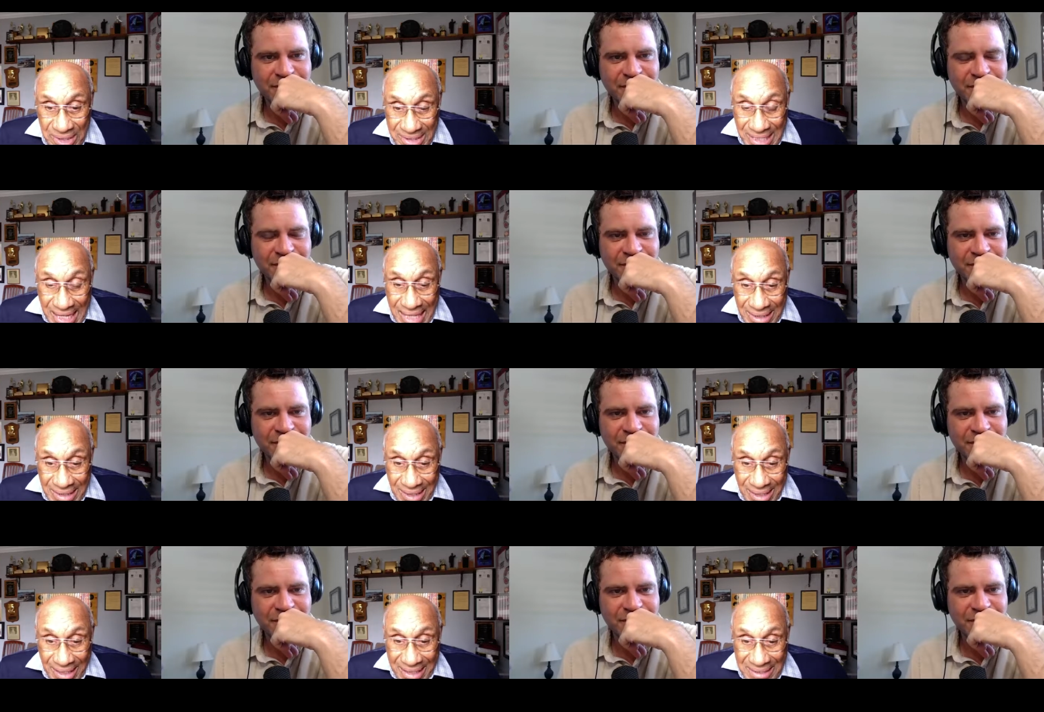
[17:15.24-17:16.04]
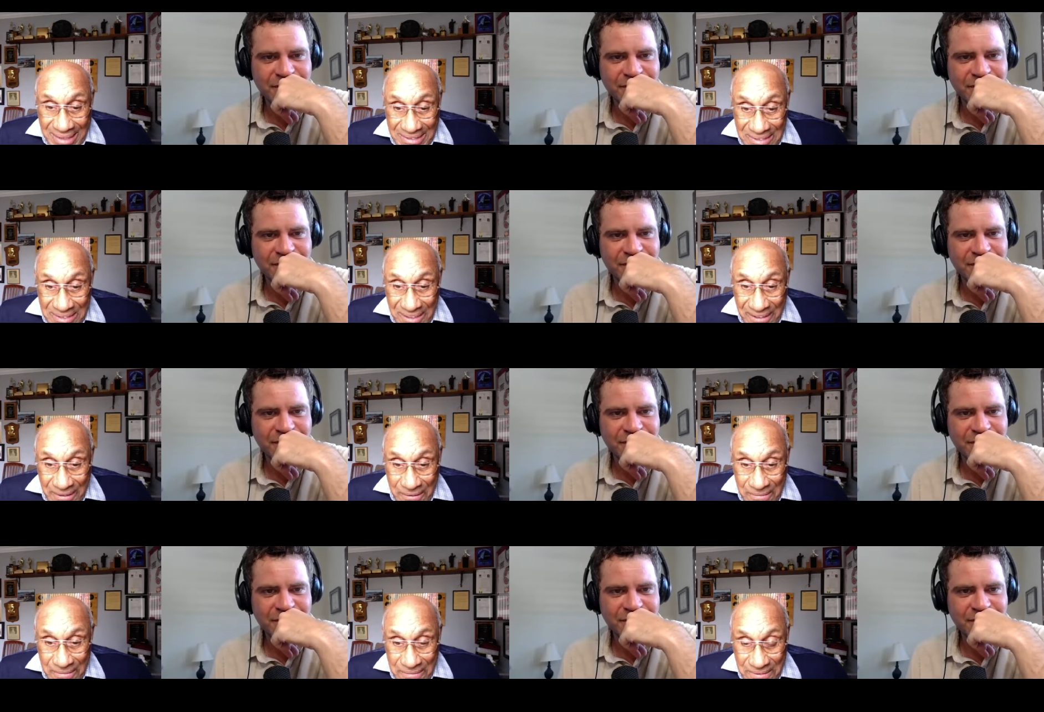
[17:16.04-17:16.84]
Speaker 1: you had to like. You
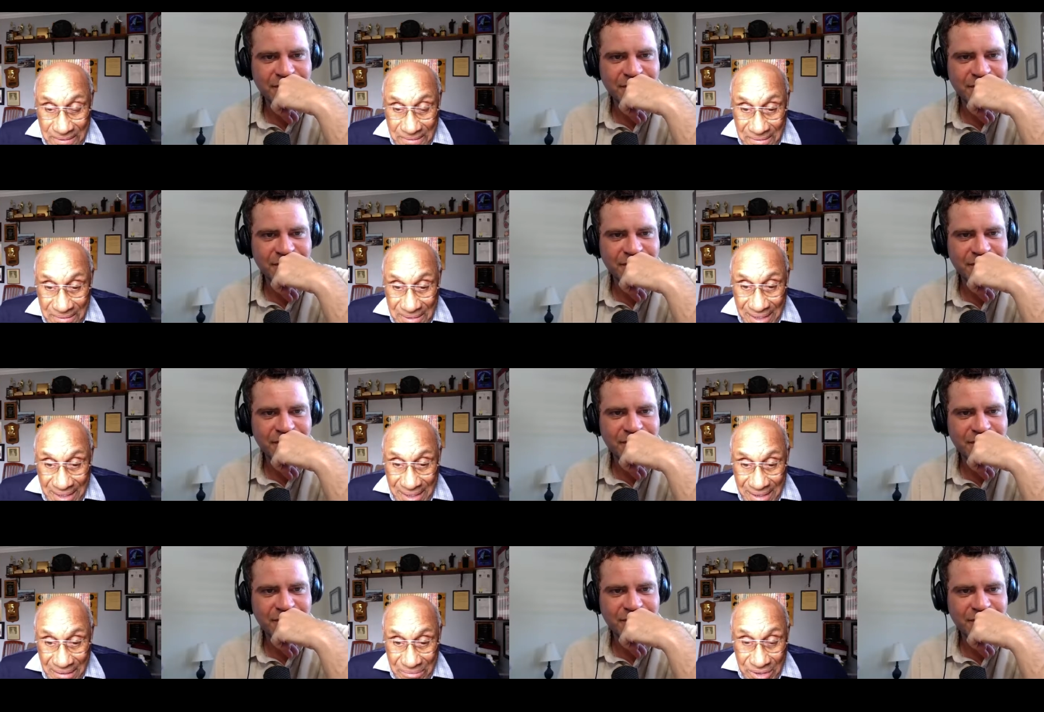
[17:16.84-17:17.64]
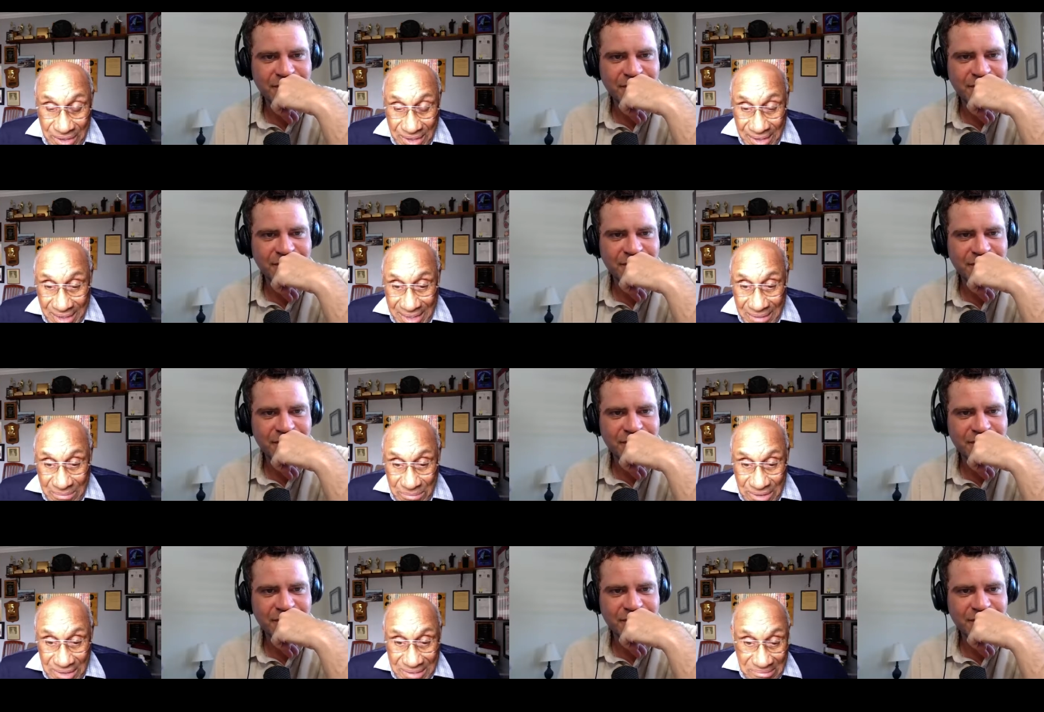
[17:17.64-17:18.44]
know, uh, if you didn't like him,
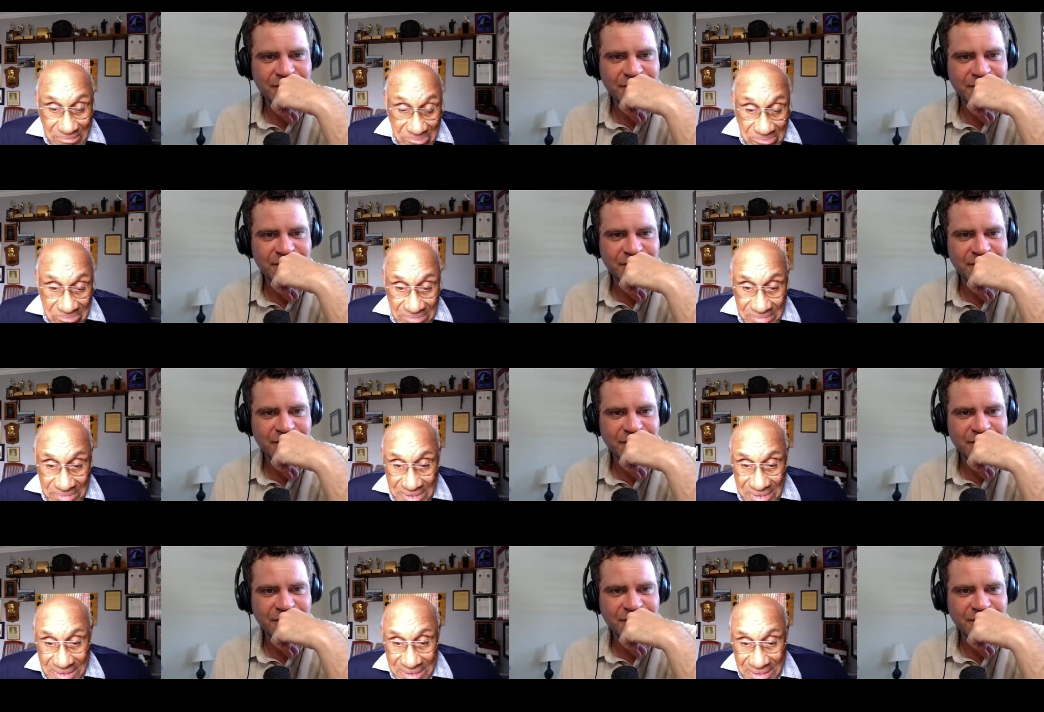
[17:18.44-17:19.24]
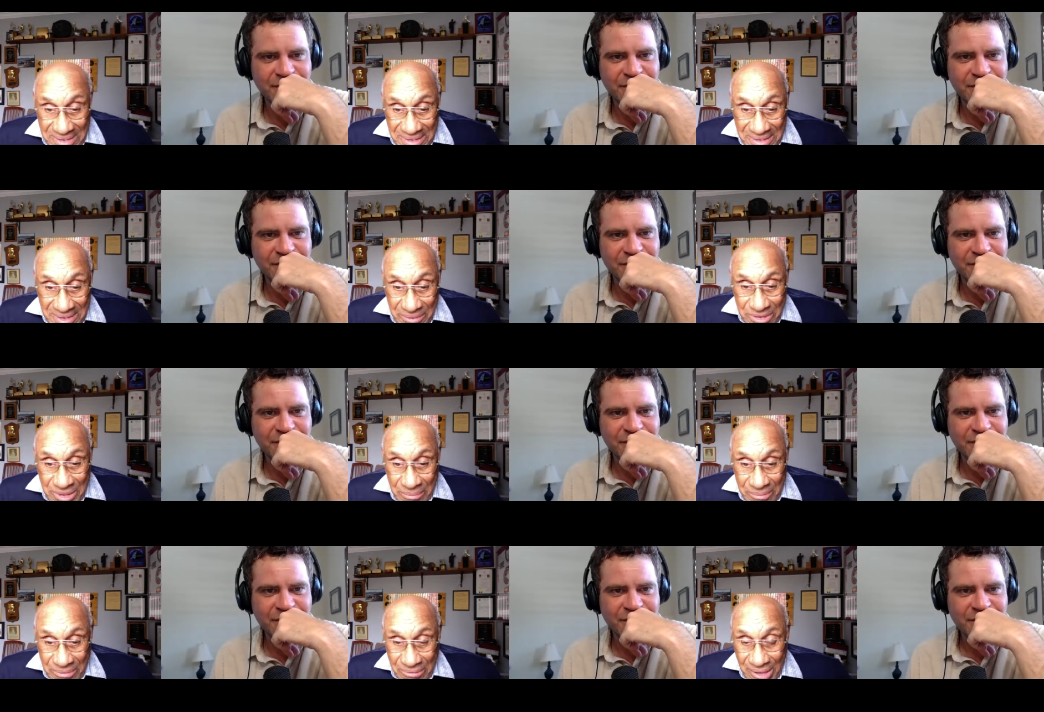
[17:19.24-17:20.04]
you there was
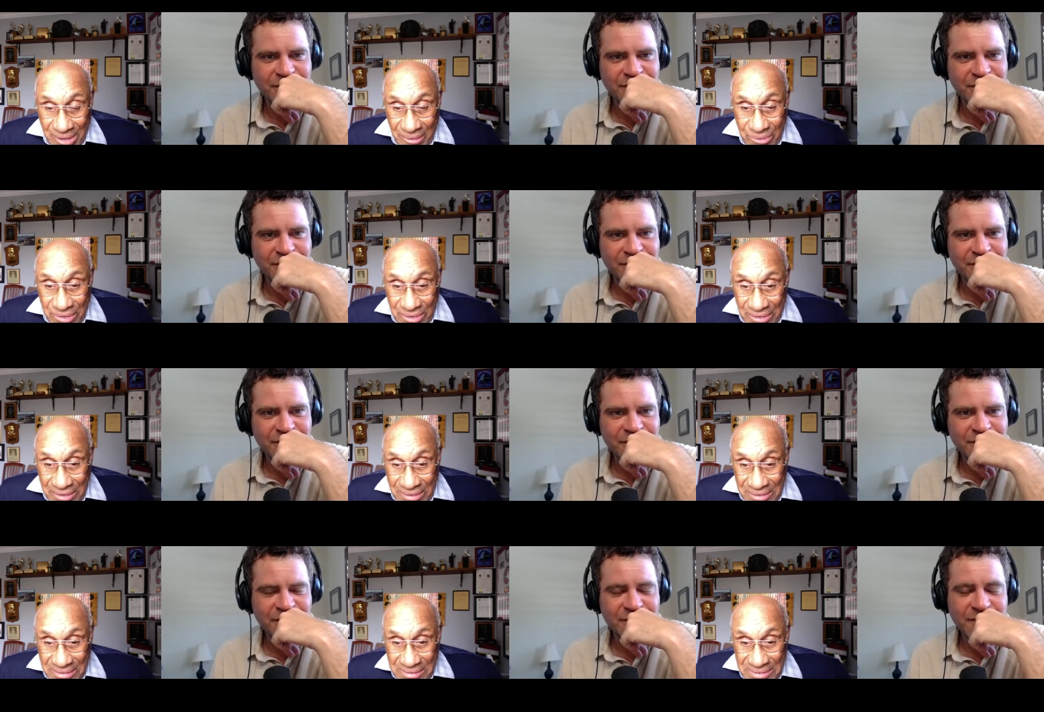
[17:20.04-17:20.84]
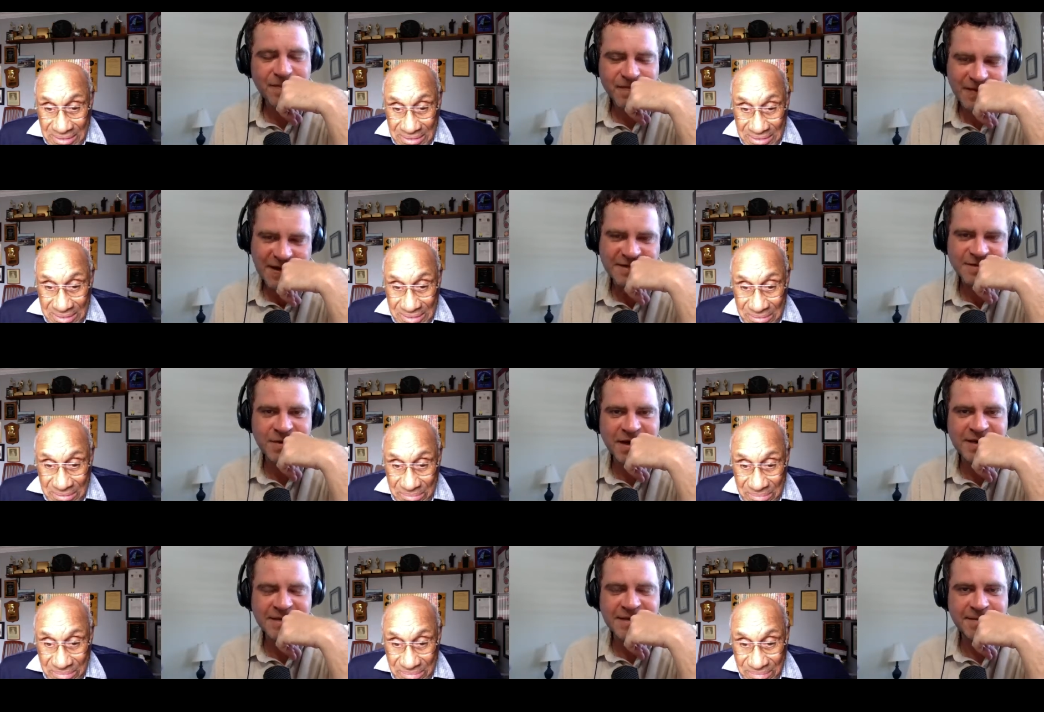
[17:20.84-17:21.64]
something wrong with you.
Speaker 2: That's what
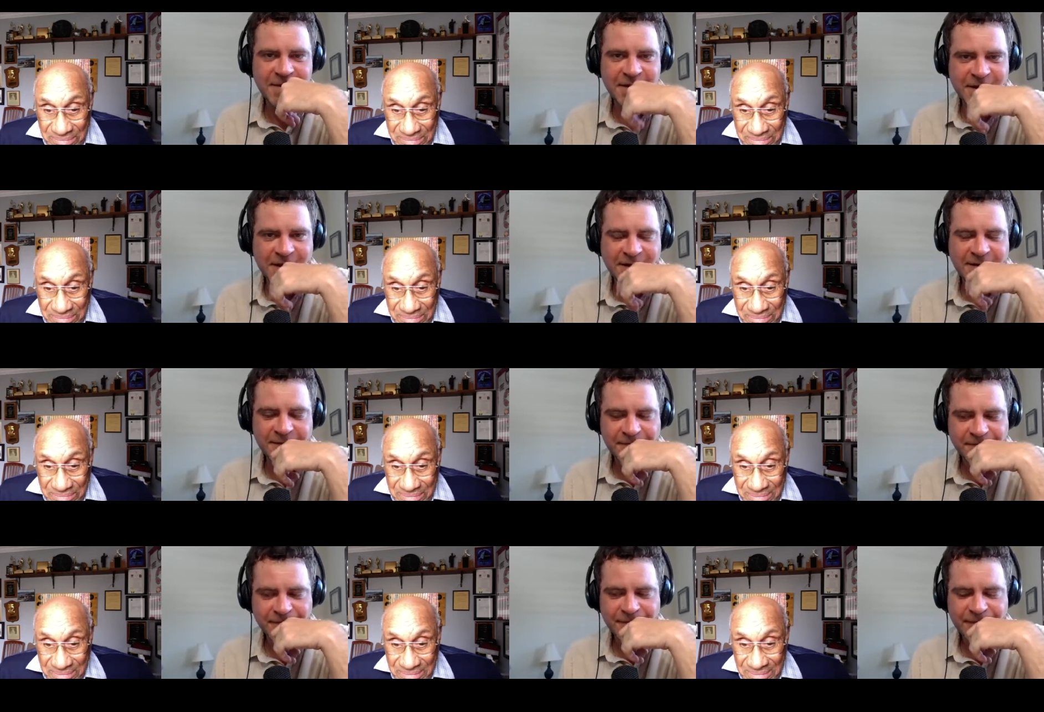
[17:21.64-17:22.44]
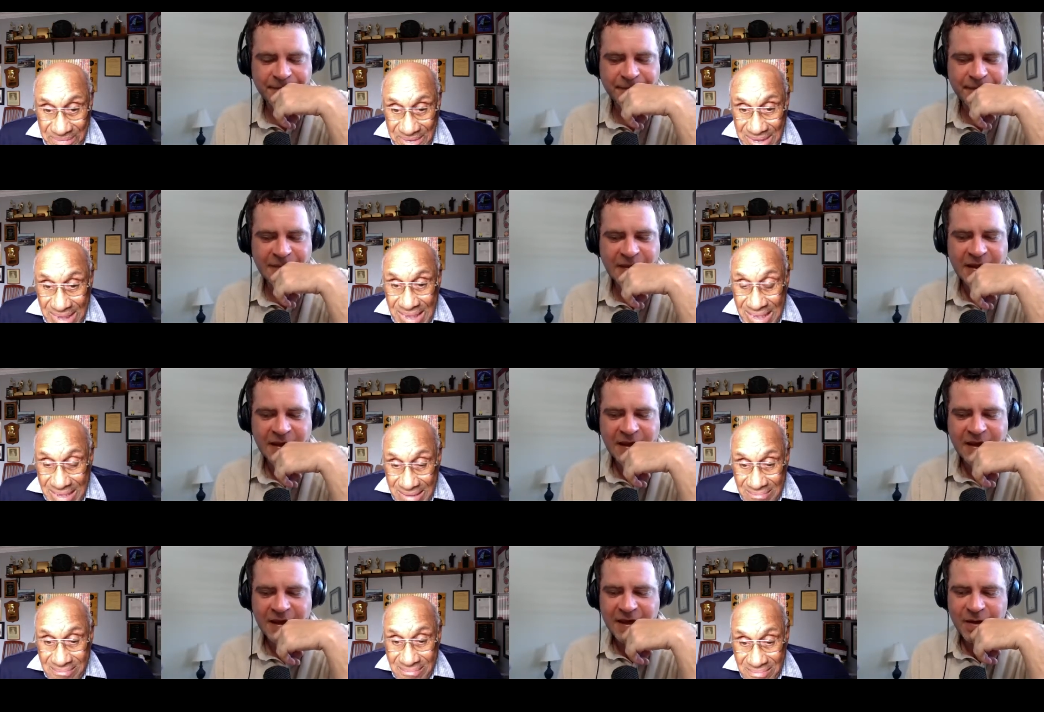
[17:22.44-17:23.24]
I seem to think. Yeah.
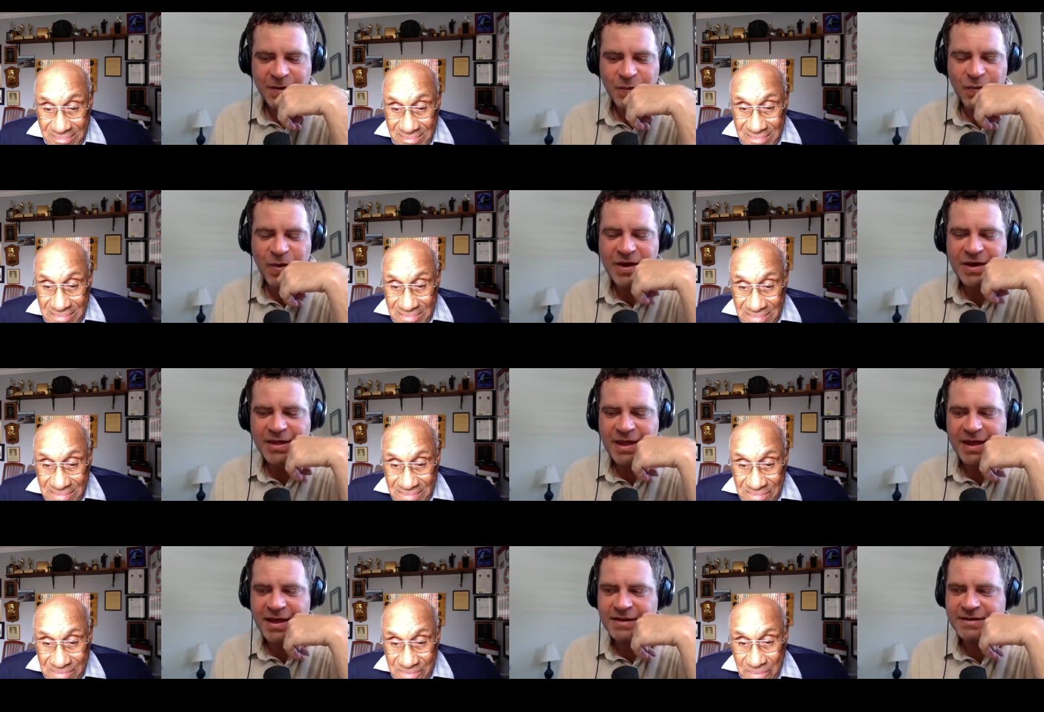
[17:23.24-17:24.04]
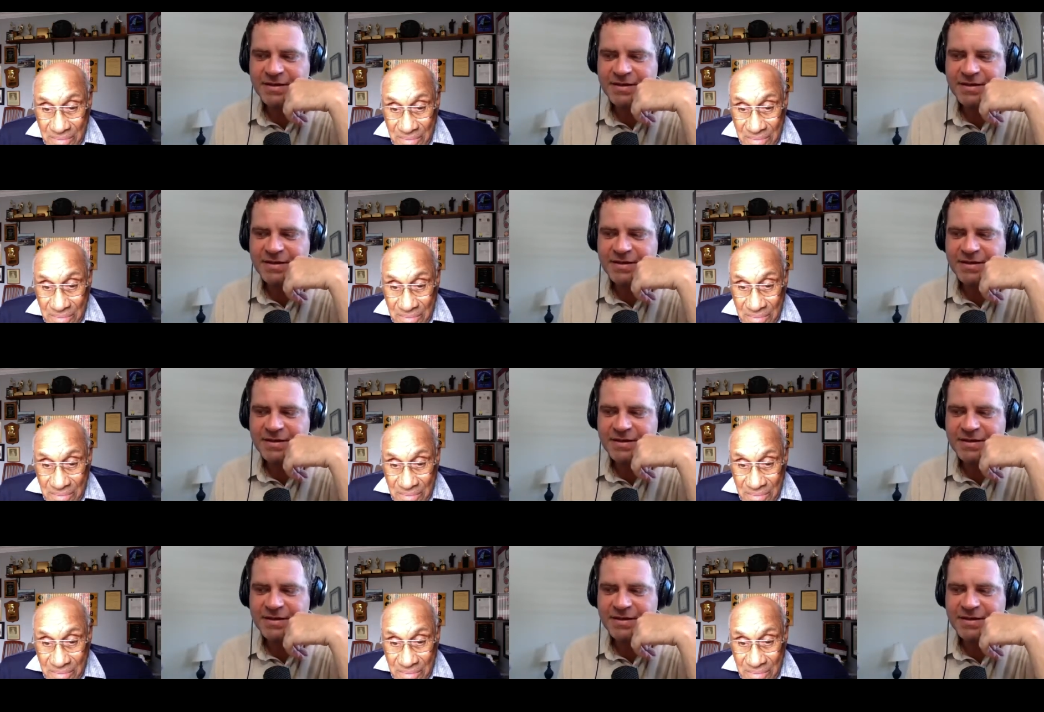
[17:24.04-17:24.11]
One of the